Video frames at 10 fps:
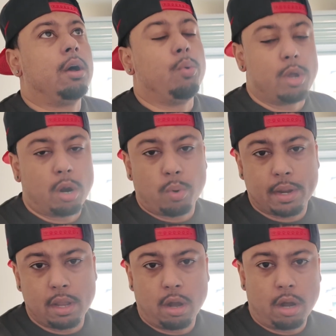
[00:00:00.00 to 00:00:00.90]
We are
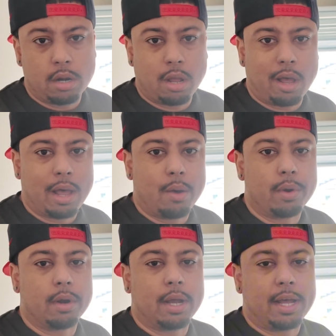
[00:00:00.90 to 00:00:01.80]
working on
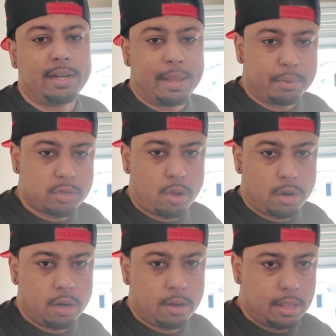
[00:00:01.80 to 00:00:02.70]
our neighbor's
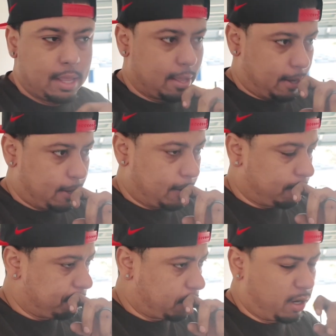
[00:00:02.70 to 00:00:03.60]
car,
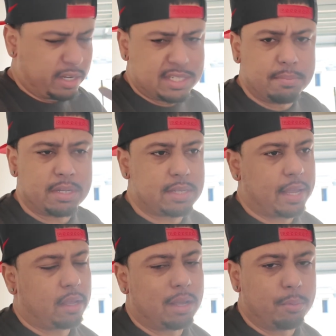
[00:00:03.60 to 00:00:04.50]
on his
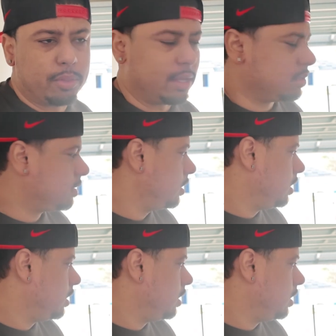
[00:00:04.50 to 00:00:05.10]
Mustang, a couple things.